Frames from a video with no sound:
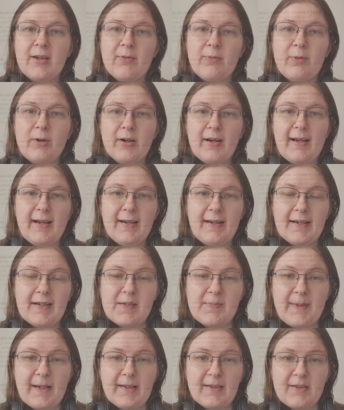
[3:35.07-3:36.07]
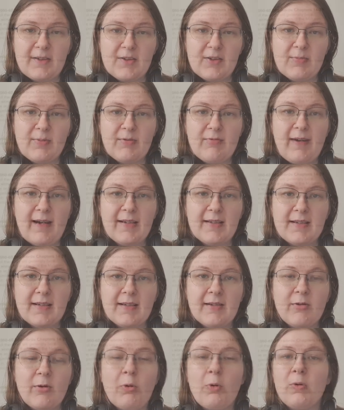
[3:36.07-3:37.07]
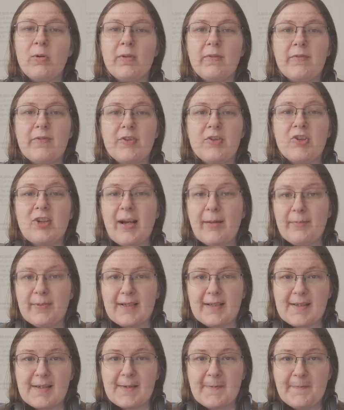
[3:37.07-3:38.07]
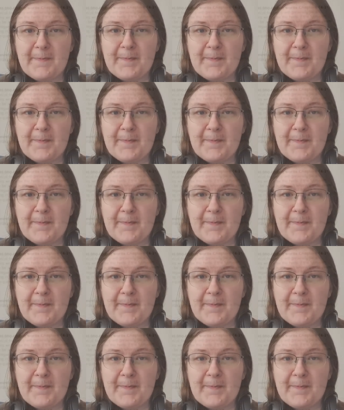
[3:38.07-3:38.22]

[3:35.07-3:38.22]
what I expect to be writing in all of the chapters.